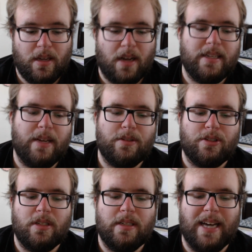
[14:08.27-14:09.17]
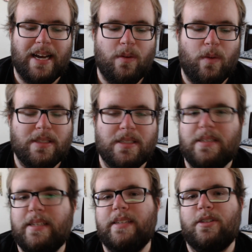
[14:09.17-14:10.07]
Dante kind of wants to
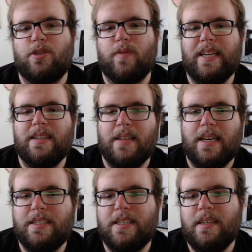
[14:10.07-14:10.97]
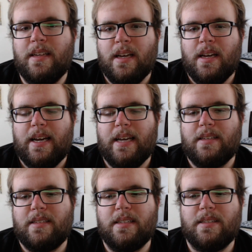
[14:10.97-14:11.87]
teach Strand a lesson in
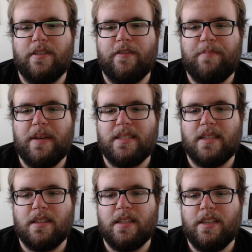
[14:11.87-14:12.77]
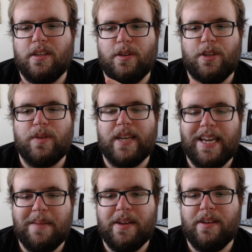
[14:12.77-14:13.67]
a sense of basically, you
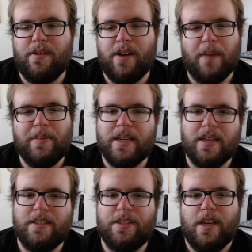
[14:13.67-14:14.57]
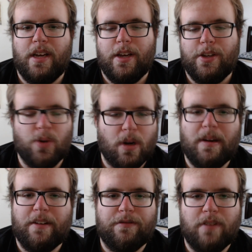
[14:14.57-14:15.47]
came here not because you're
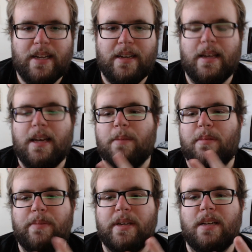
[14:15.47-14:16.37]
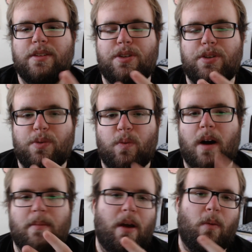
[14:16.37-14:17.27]
my friend, but because you
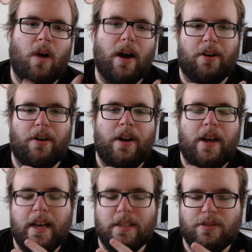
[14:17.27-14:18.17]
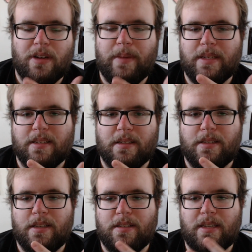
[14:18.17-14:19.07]
want my water. And Strand basically
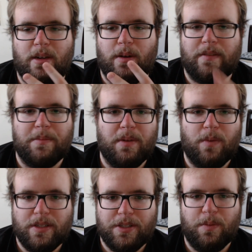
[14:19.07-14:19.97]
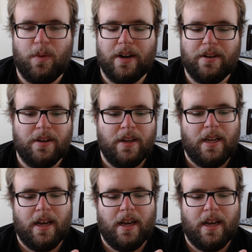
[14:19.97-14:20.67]
says, everybody wants your water.